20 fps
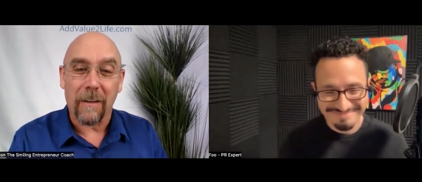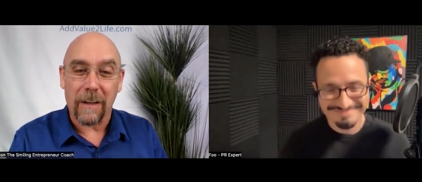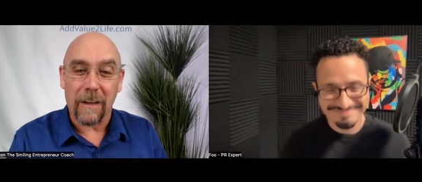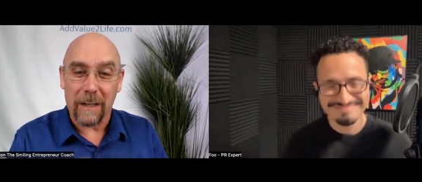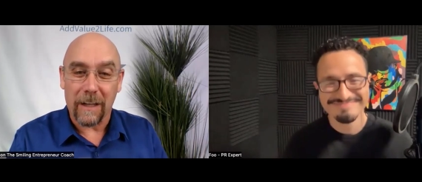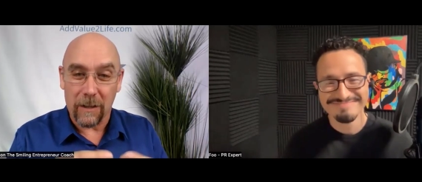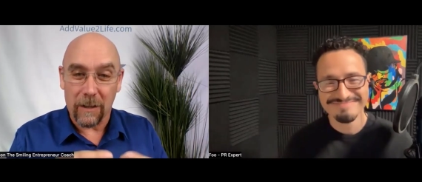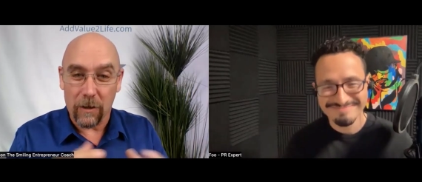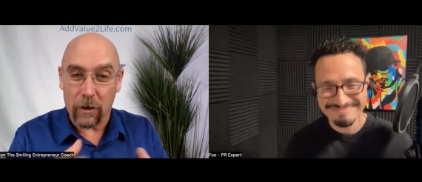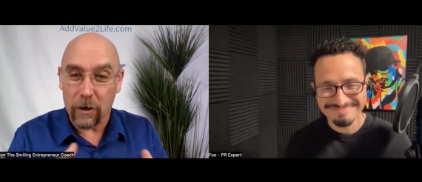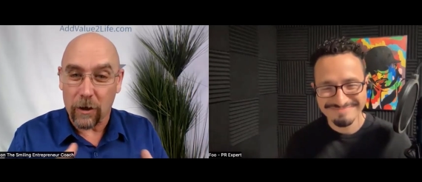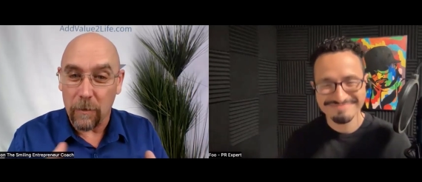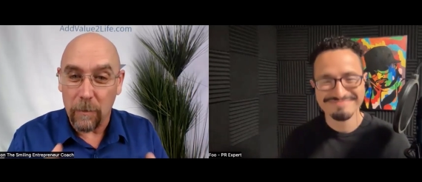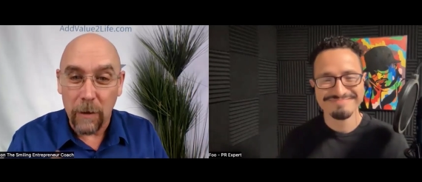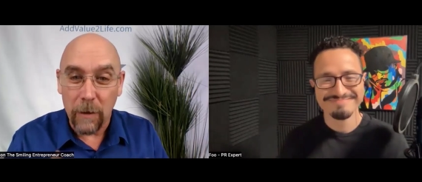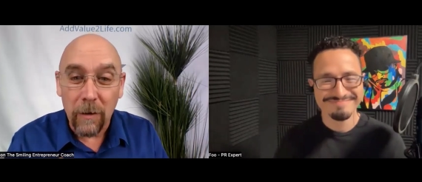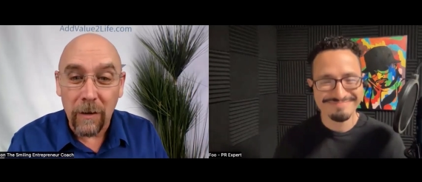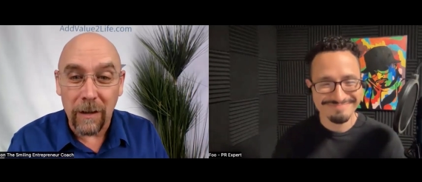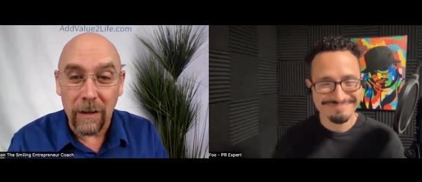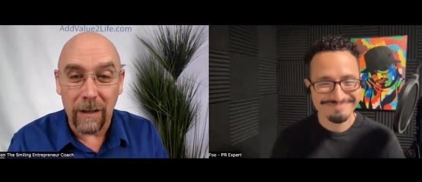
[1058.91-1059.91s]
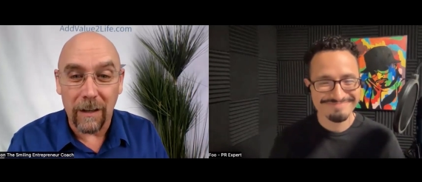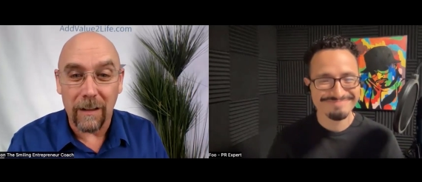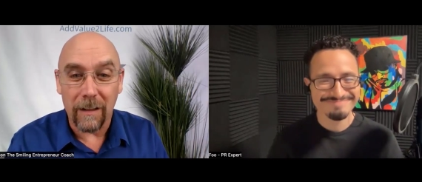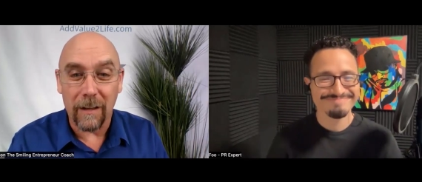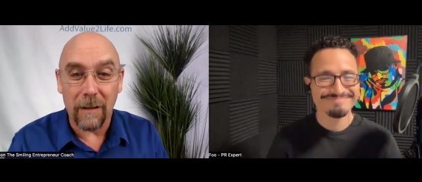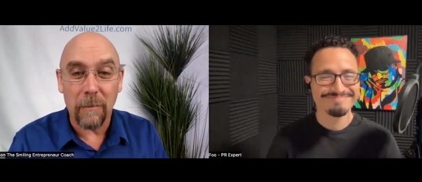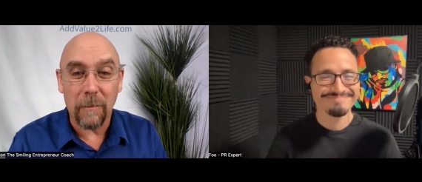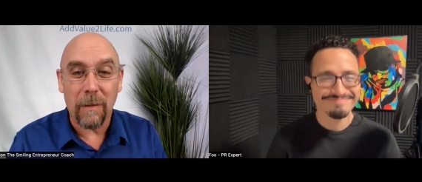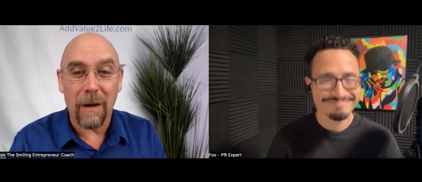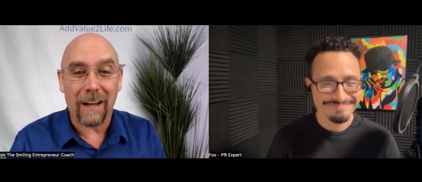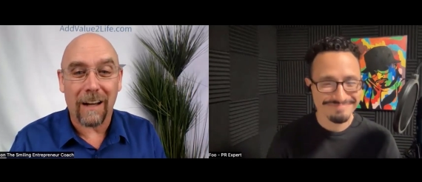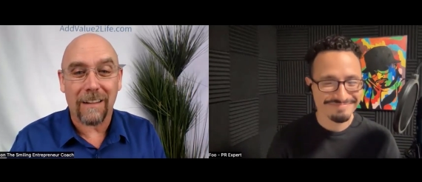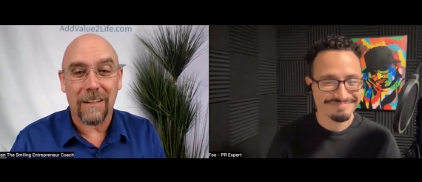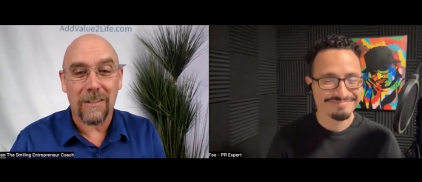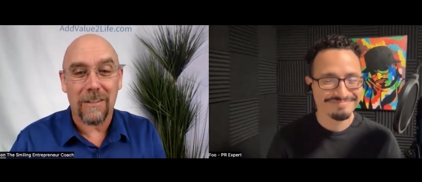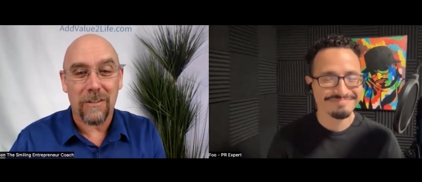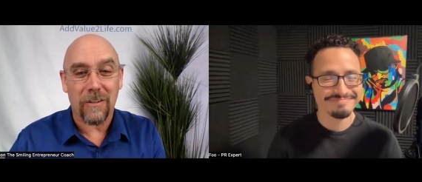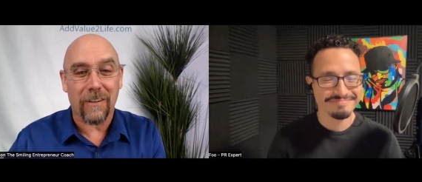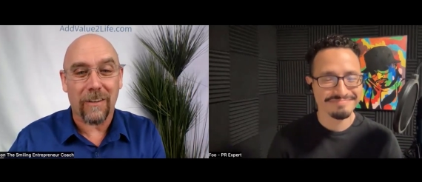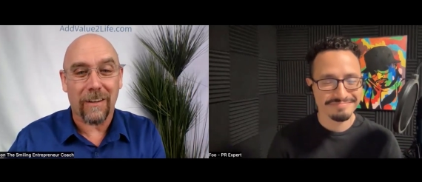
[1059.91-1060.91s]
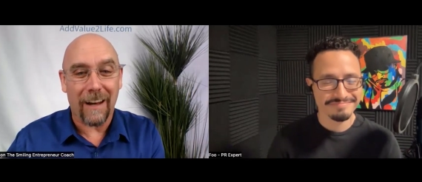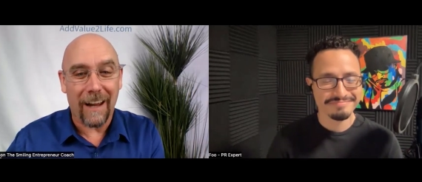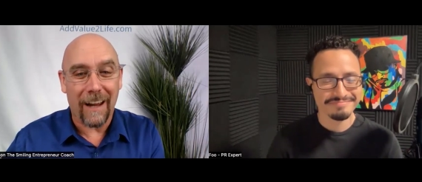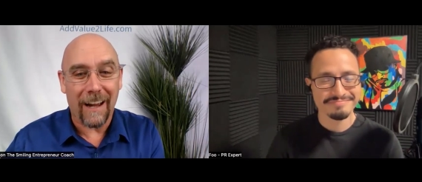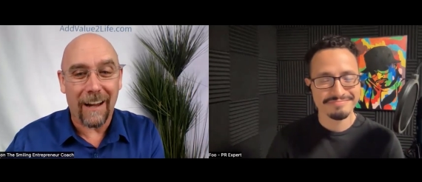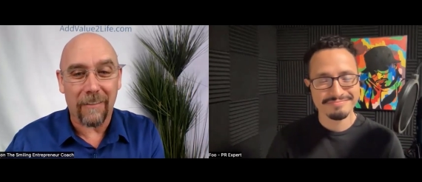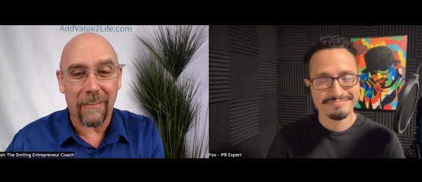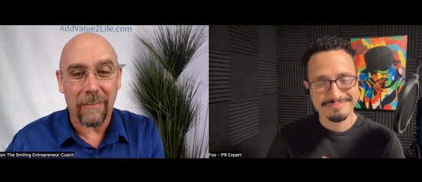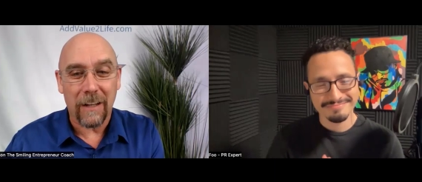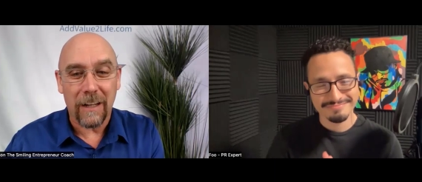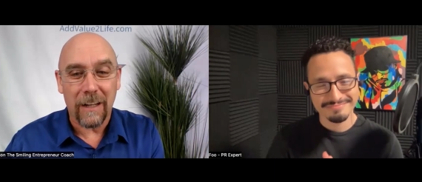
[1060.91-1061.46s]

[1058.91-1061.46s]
Speaker 1: in your community, the impact that you can have